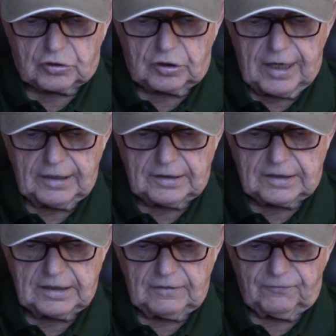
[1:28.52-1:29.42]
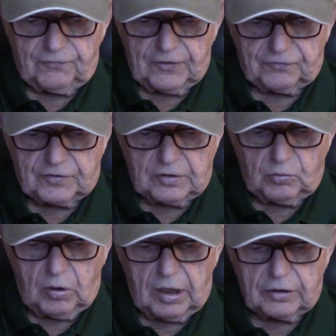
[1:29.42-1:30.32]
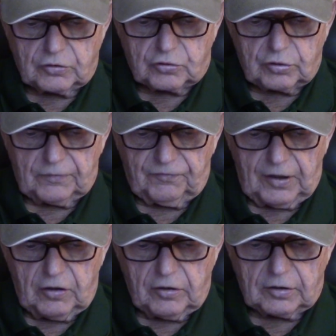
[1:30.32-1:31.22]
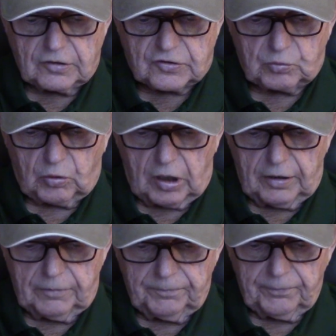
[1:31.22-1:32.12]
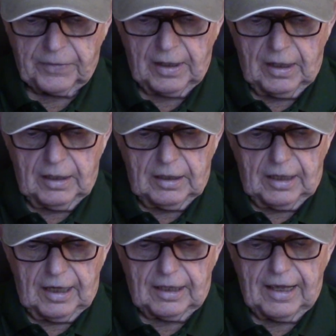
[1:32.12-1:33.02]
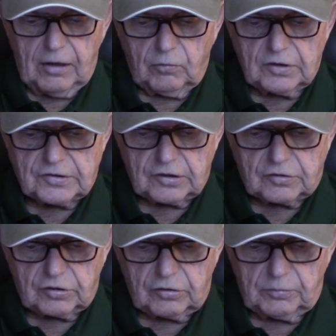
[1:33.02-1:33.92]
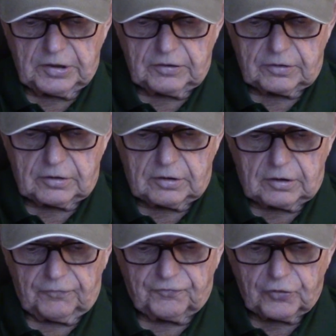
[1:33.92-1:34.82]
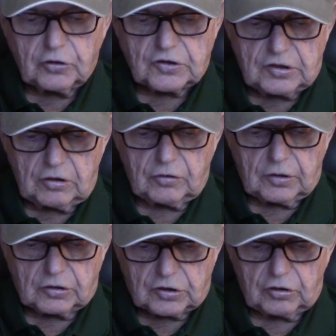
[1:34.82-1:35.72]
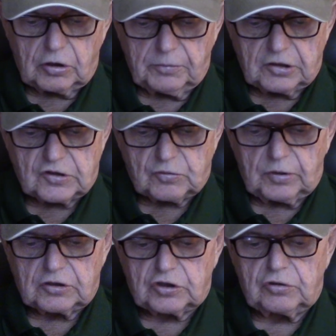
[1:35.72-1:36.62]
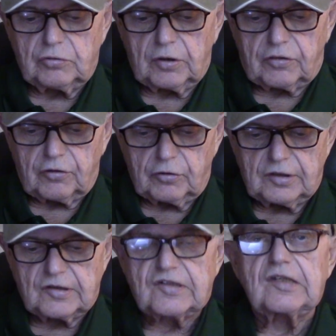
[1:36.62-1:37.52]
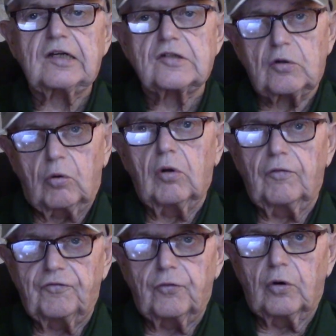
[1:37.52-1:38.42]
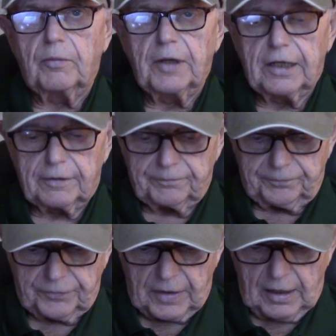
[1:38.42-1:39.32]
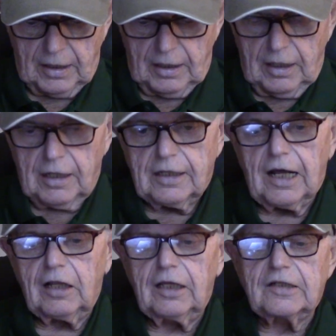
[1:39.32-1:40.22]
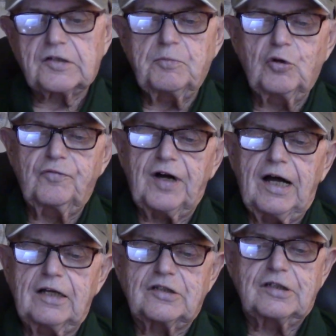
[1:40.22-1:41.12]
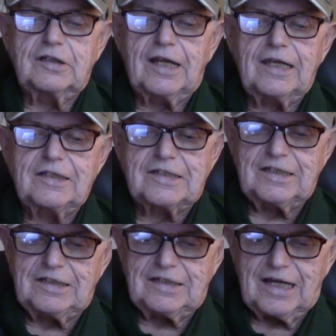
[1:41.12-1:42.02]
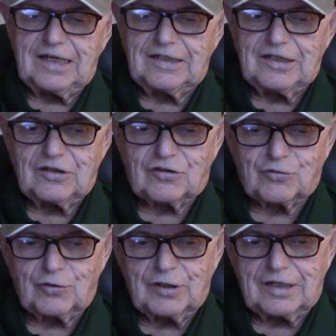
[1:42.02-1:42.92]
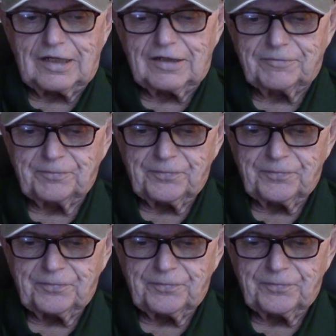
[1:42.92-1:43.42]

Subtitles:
1951, Triff Herdis won, and that was a tournament, the first year the tournament switched to a 36-hole format. Now let's move on to 1993,